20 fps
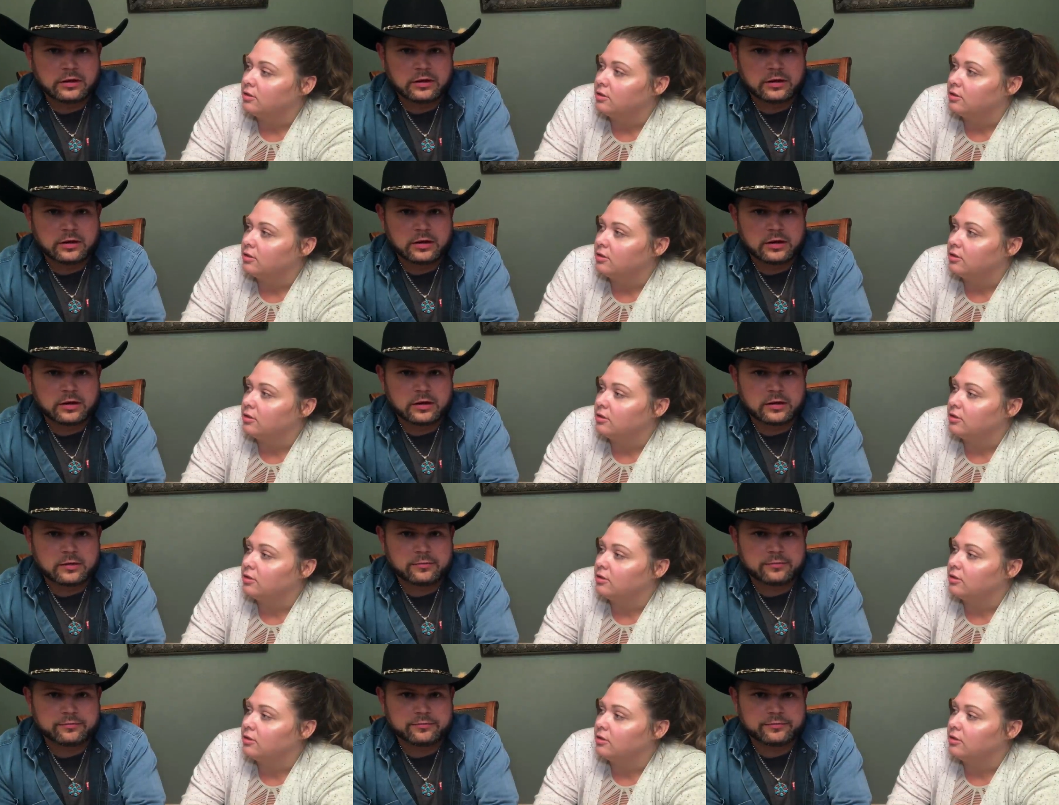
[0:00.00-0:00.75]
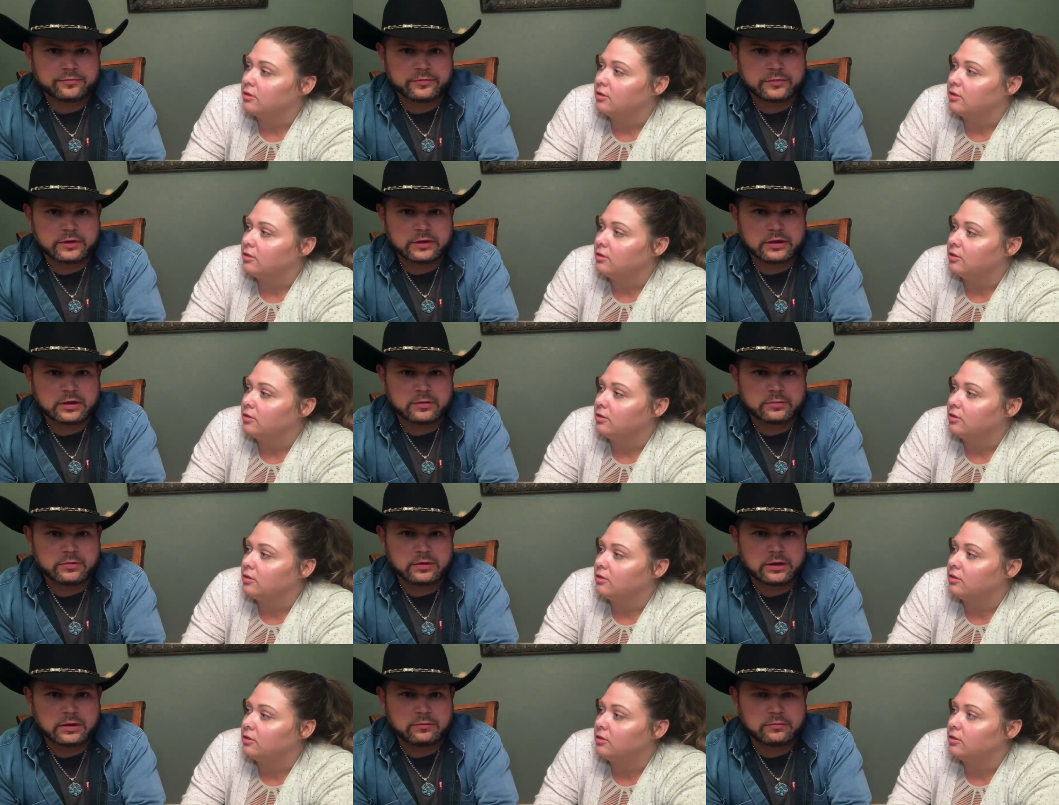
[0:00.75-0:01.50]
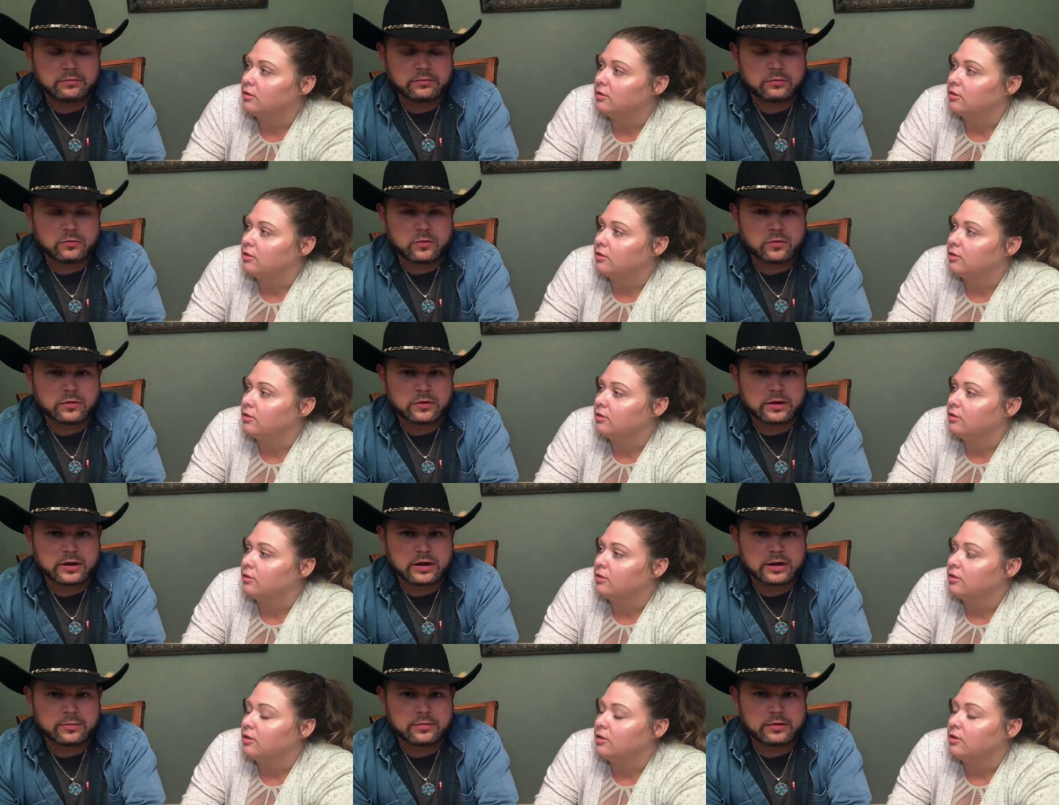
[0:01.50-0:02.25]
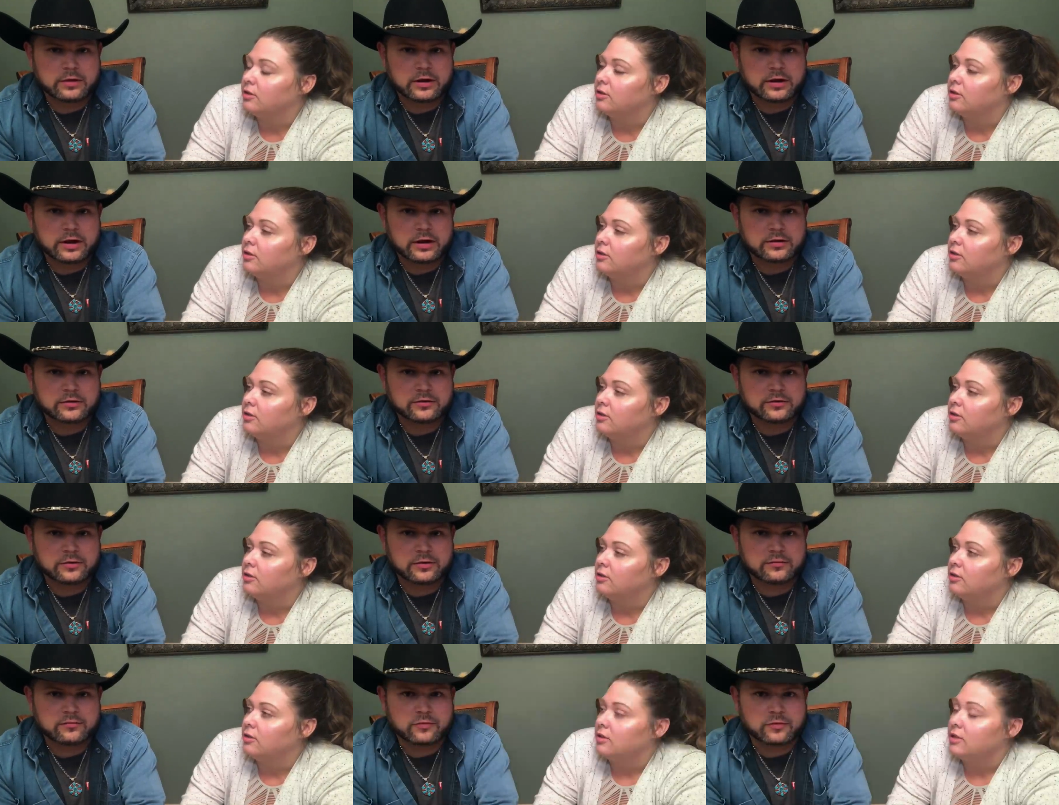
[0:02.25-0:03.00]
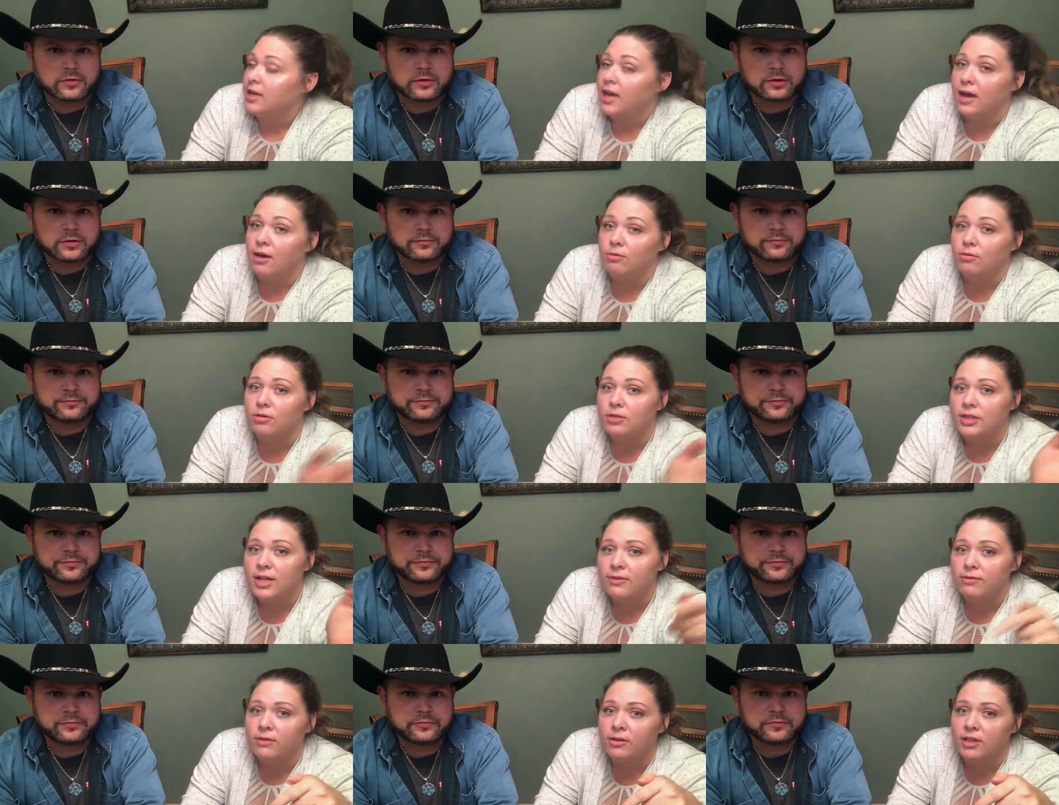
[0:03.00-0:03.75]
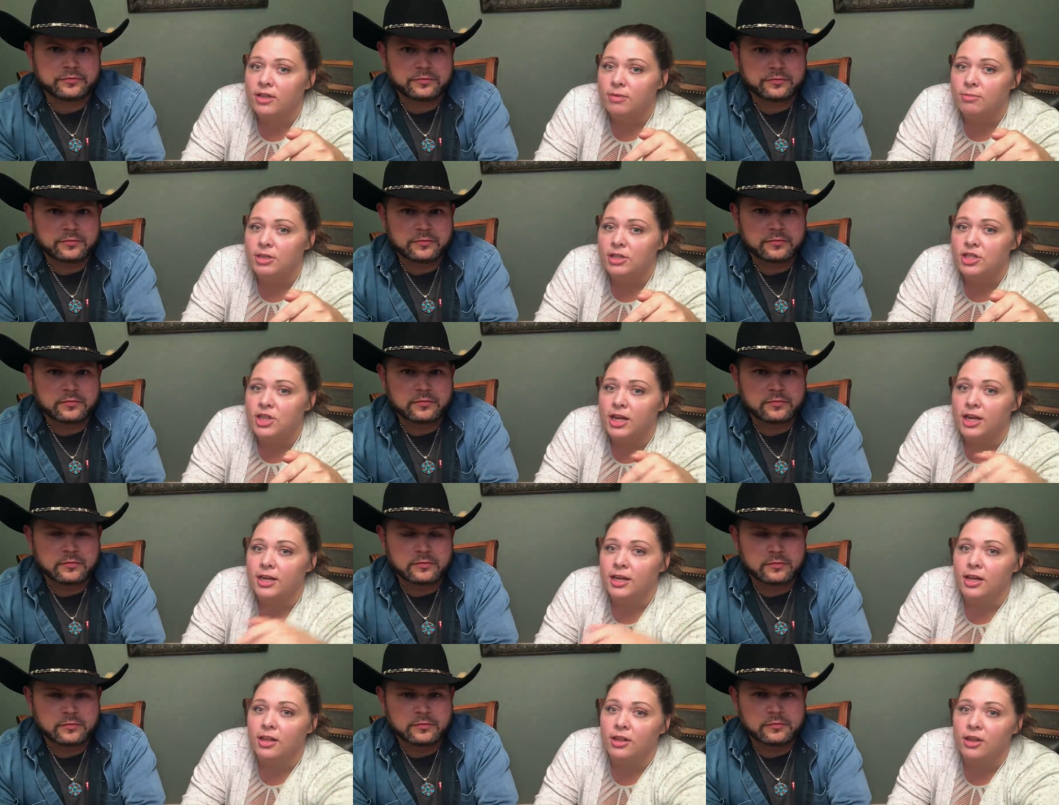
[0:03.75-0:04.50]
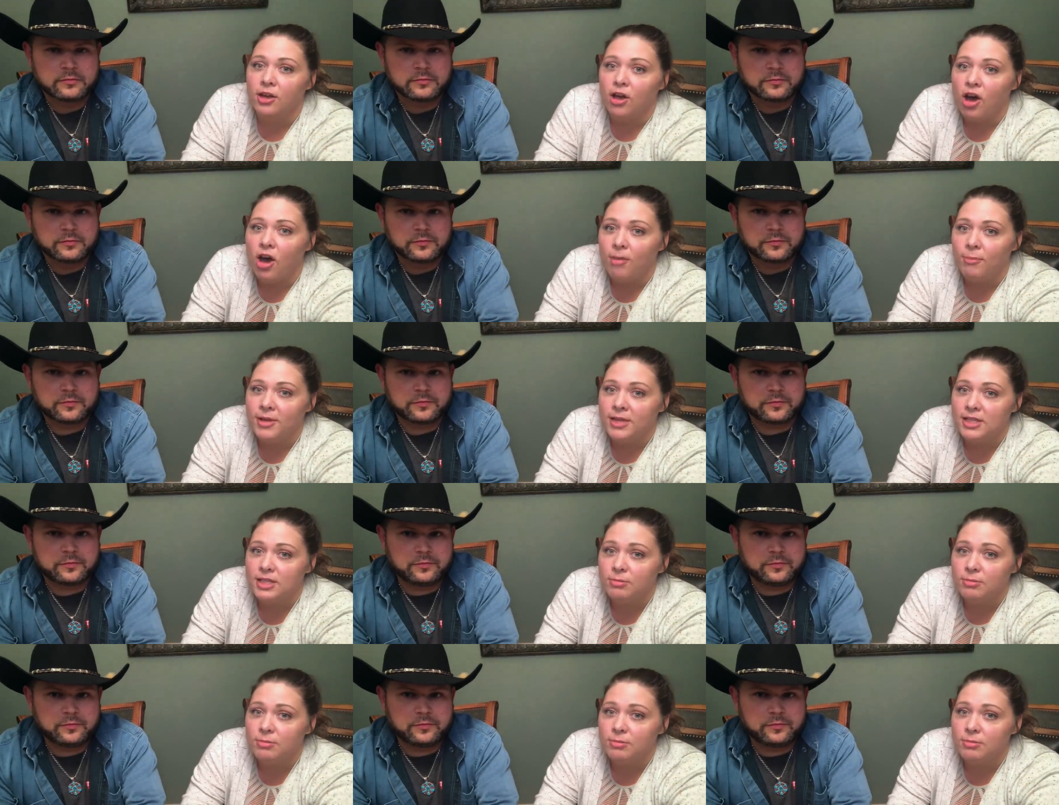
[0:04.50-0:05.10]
Speaker 1: Um, and I'd be more than happy to answer it for yeah,
Speaker 2: you. Yeah, we'll definitely be checking out the comments